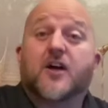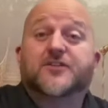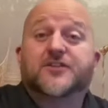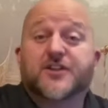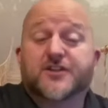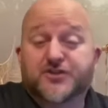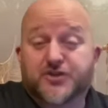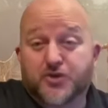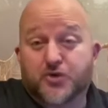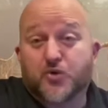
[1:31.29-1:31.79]

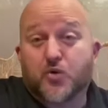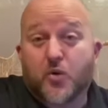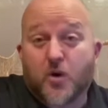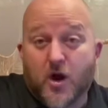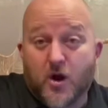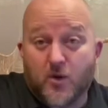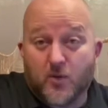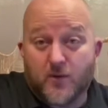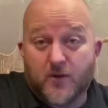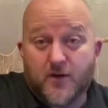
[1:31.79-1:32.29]
us to
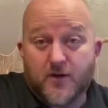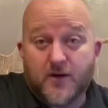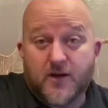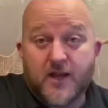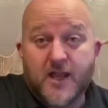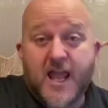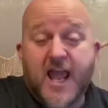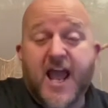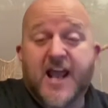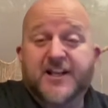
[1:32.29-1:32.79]
grow
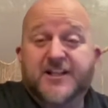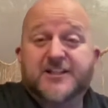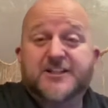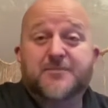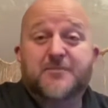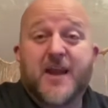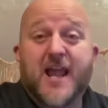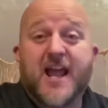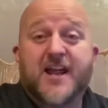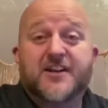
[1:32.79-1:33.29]
and
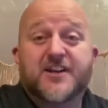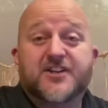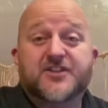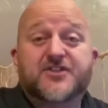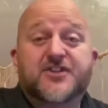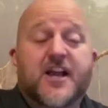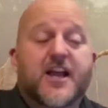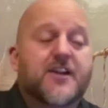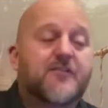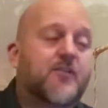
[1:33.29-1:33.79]
expand
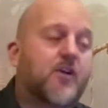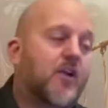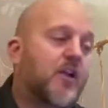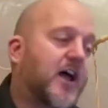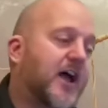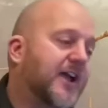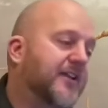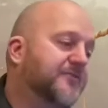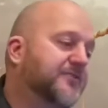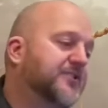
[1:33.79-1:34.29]
inside of our
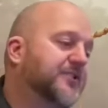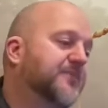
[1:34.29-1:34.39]
lives.